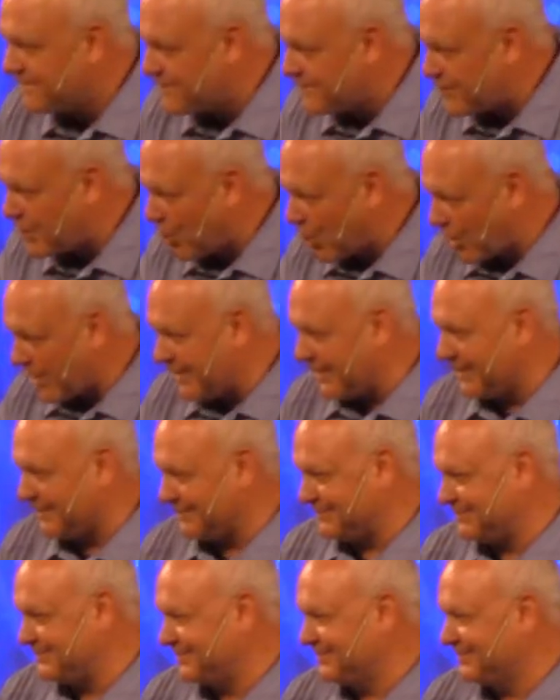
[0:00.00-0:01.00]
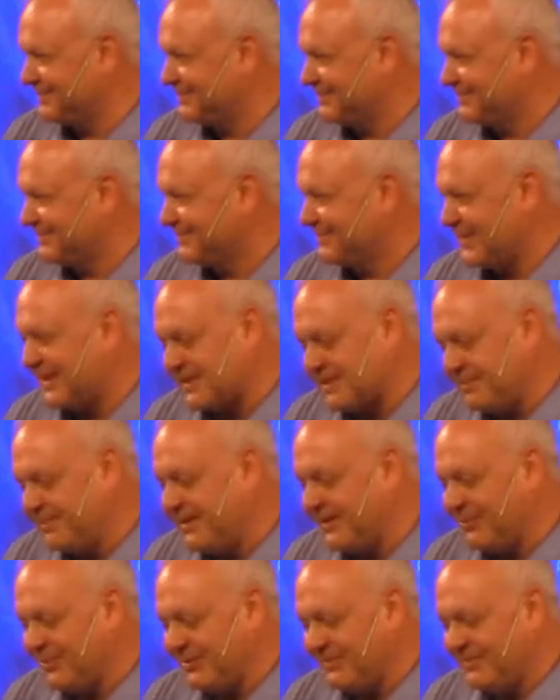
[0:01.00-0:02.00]
for him. That's a
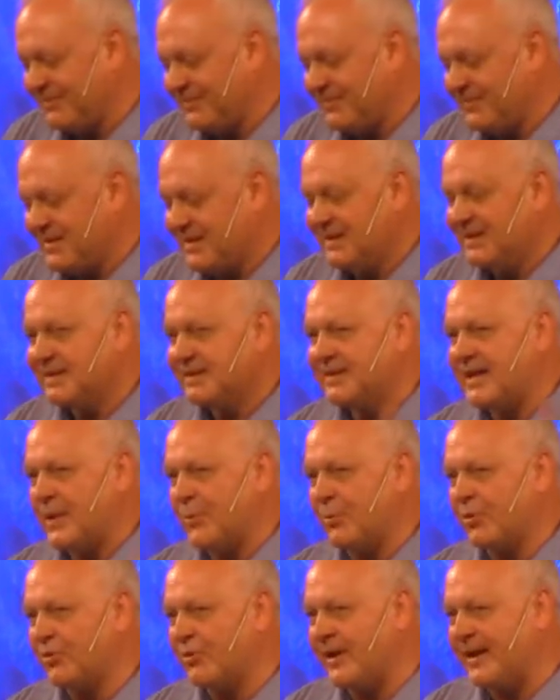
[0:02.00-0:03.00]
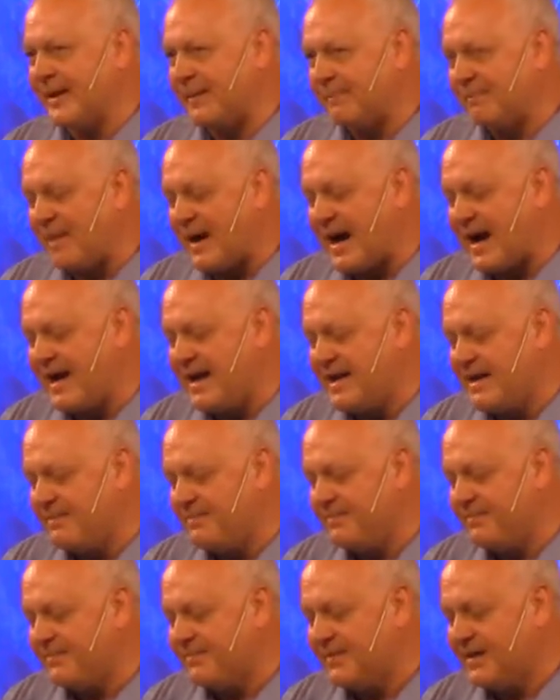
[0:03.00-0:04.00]
big one. They were created by
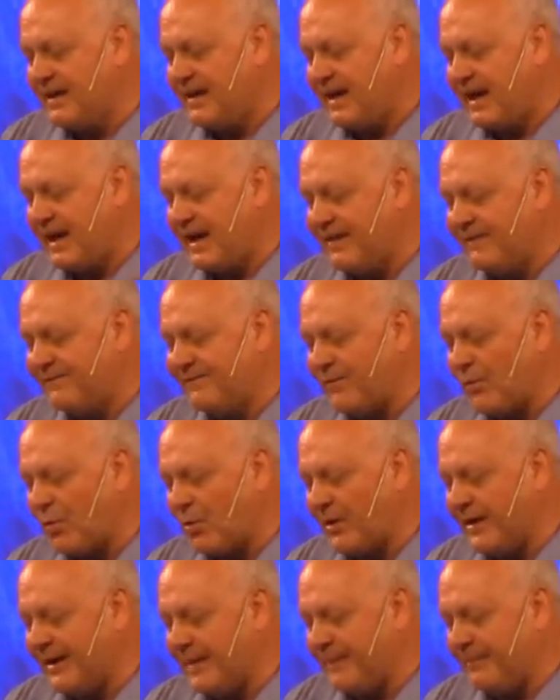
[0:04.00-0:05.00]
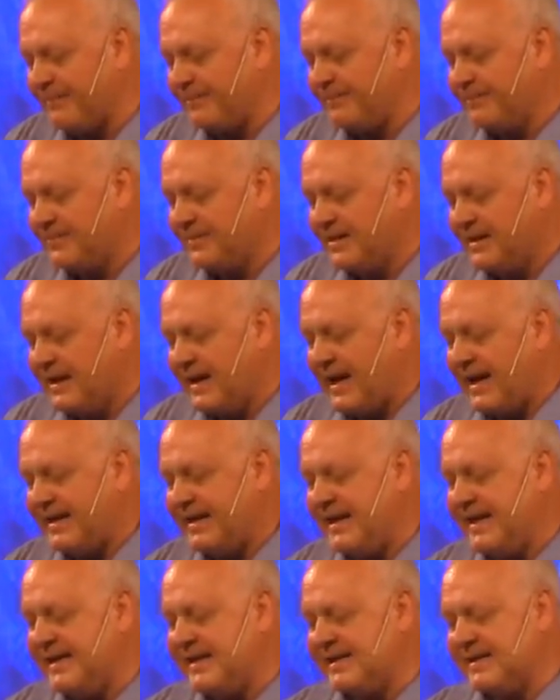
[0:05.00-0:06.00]
him and for him. And
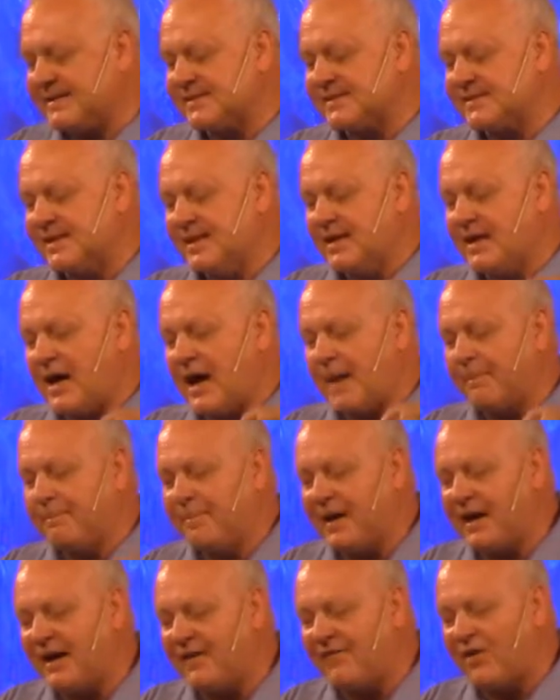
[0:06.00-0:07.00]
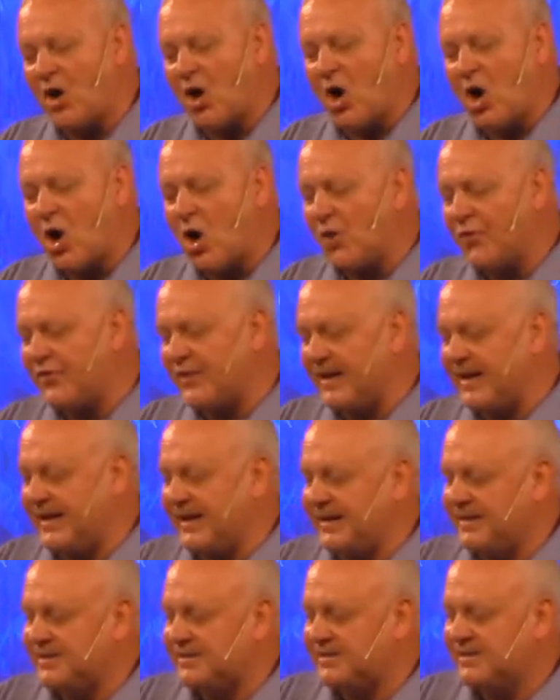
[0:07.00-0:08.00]
he is above all
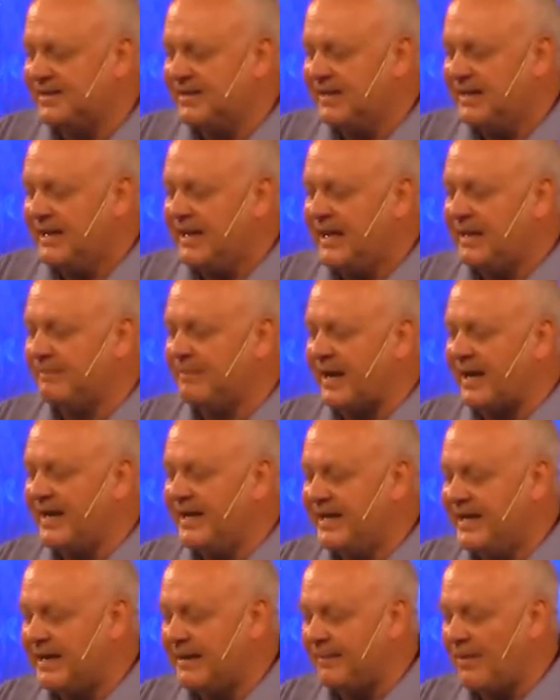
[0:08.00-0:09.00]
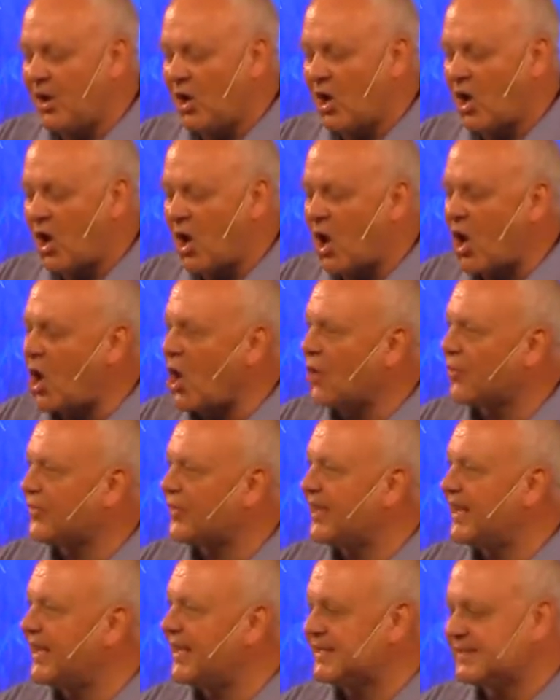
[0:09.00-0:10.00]
things, and by him all
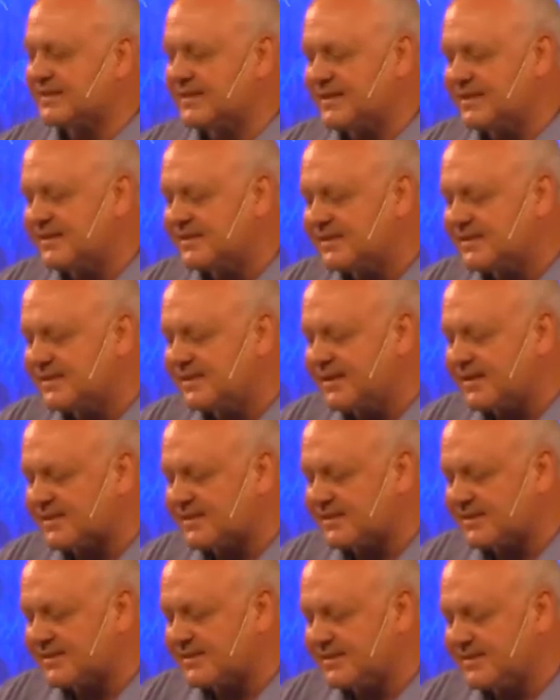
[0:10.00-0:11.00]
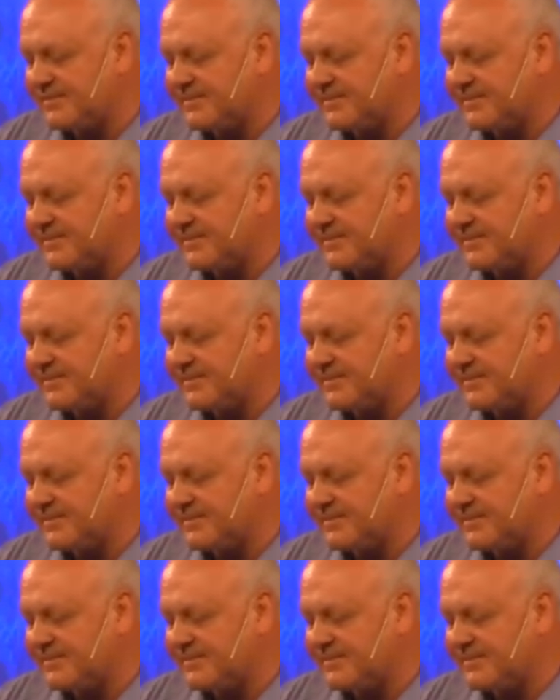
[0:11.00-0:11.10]
things consist.